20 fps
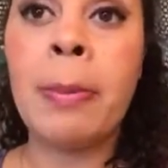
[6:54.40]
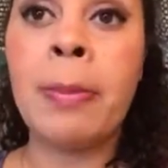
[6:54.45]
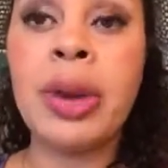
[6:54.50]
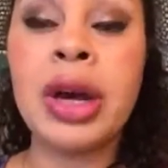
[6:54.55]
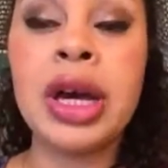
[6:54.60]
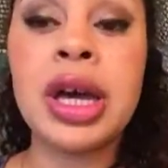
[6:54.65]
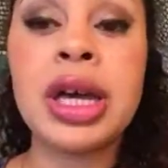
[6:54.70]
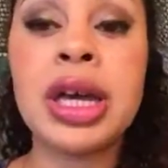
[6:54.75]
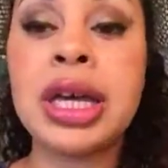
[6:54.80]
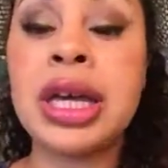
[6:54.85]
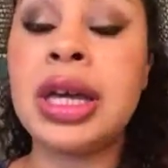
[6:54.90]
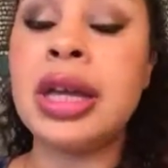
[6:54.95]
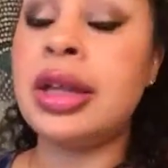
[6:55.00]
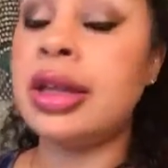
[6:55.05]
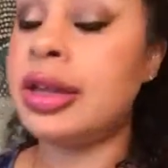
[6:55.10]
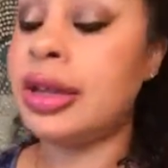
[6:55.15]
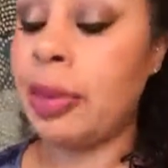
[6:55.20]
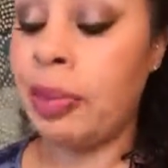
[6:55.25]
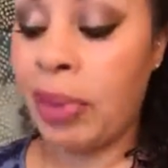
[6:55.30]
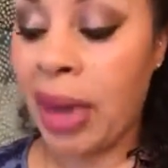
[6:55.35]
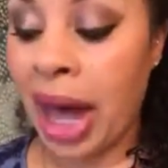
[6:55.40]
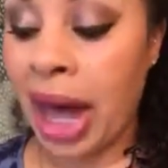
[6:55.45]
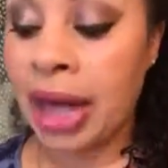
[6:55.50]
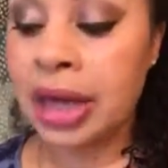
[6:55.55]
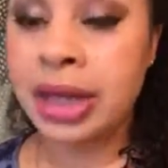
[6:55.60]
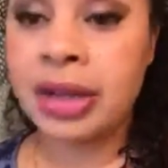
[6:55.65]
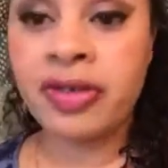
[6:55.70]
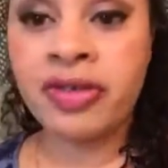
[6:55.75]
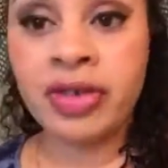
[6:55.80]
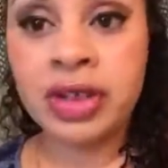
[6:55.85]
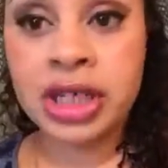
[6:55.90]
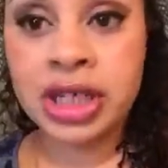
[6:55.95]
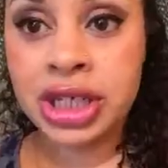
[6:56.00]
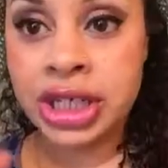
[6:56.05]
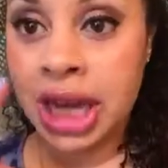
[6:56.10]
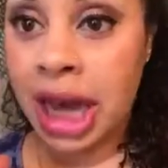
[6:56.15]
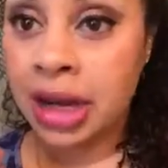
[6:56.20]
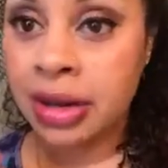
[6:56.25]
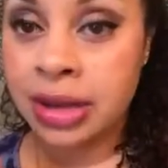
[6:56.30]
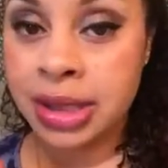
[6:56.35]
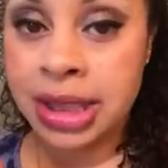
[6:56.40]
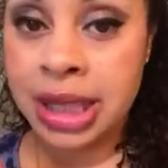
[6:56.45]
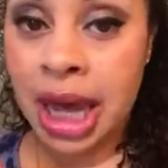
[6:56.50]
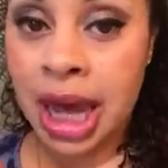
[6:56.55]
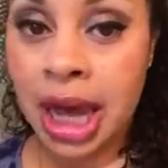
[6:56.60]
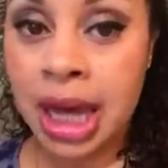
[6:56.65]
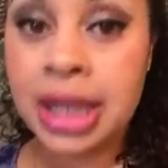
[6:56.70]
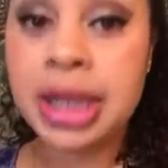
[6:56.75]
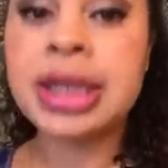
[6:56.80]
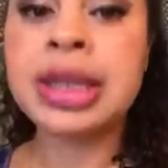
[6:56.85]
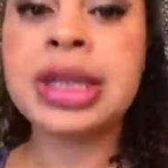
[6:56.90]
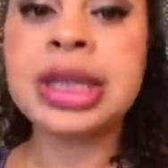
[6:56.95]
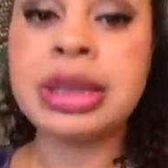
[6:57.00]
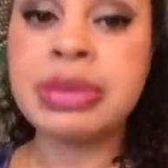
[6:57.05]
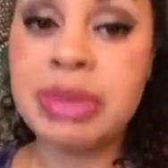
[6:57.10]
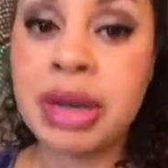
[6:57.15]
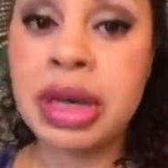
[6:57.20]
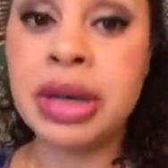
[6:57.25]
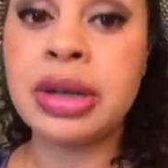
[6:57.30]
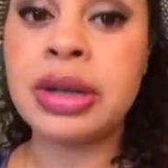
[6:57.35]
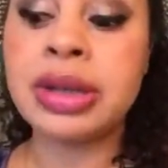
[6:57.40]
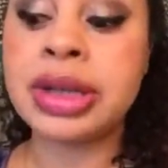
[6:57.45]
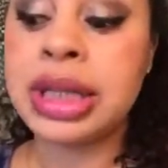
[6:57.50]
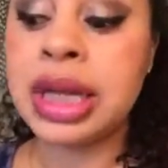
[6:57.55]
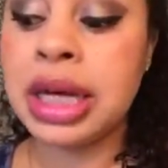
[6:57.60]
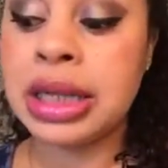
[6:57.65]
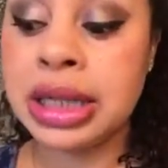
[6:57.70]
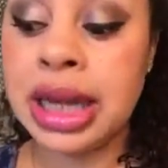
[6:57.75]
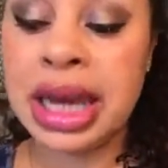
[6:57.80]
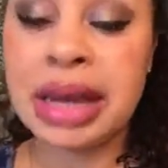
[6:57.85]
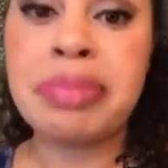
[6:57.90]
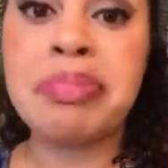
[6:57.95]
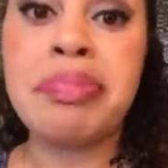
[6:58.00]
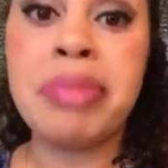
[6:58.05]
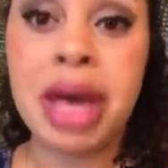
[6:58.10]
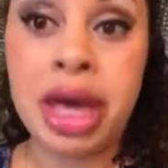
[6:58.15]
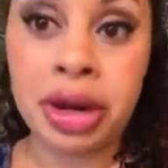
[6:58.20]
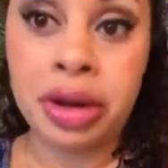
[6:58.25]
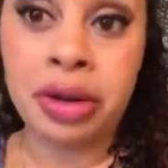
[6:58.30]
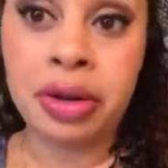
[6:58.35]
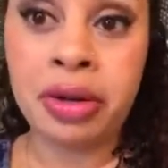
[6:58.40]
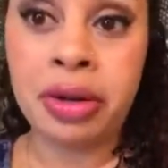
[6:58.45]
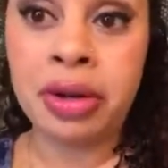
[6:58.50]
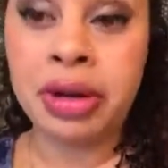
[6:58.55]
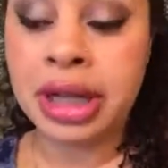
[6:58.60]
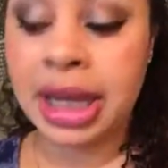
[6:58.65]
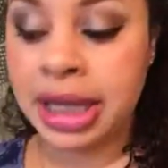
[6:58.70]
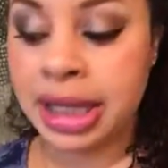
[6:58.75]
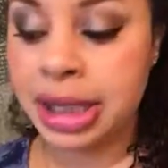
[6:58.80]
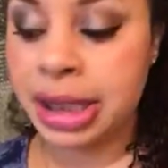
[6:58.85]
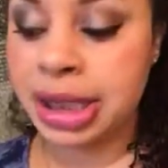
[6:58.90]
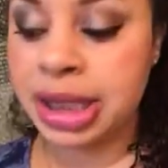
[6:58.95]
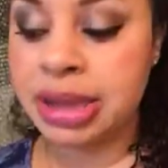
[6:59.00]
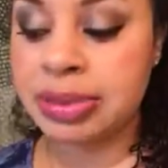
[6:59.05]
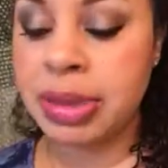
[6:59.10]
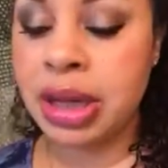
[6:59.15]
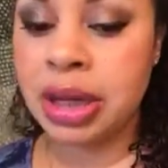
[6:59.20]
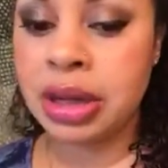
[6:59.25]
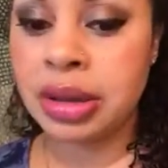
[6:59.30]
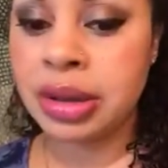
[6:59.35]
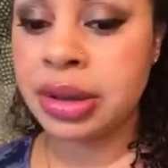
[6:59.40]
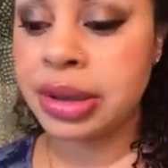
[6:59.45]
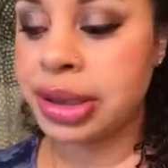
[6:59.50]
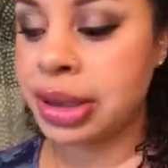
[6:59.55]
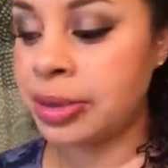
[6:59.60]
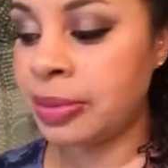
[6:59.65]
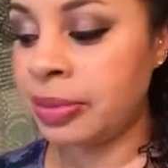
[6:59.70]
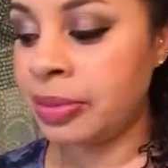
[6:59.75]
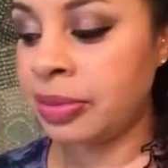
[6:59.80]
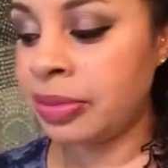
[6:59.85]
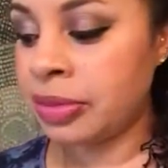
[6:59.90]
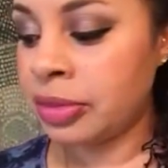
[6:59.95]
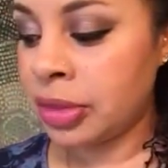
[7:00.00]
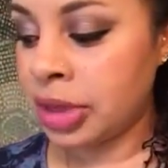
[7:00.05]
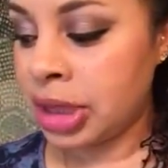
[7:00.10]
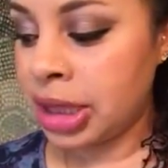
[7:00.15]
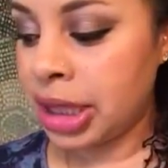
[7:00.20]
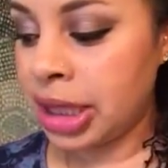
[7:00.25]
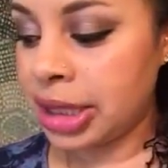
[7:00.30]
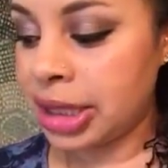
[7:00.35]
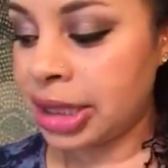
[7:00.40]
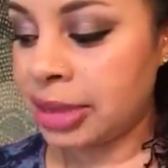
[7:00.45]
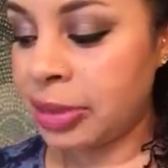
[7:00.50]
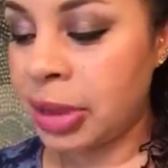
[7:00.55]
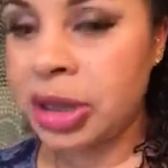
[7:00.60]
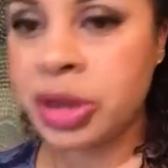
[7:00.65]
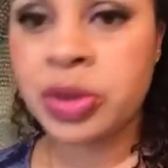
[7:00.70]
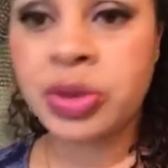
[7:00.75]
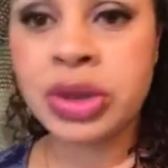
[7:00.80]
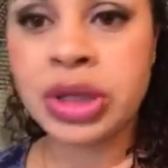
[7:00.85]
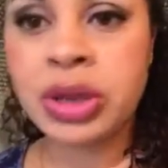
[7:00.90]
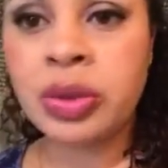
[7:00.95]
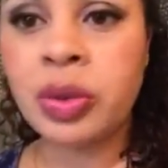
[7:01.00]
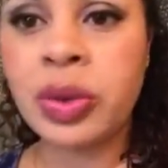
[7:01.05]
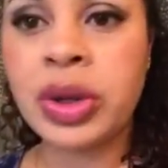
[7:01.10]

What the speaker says: but the palette for the shadow side smells like metal. Like it smells really